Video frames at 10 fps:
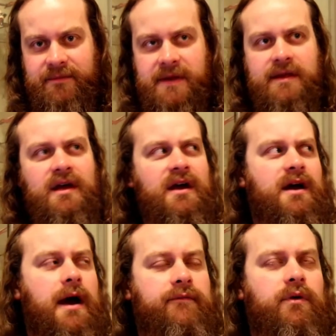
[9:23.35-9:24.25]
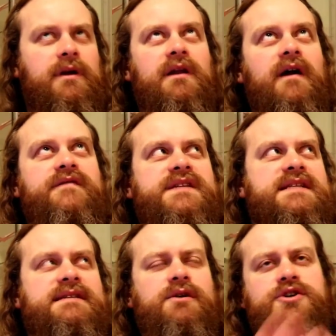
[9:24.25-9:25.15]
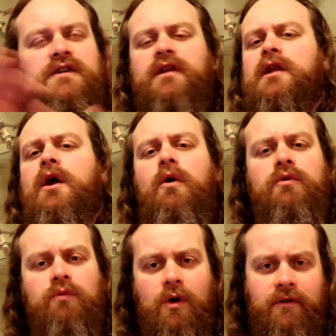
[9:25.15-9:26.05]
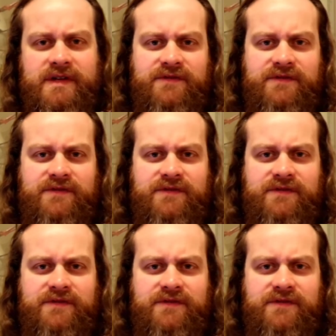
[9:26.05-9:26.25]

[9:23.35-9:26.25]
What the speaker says: I mean, everyone loves this notion of the lone wolf.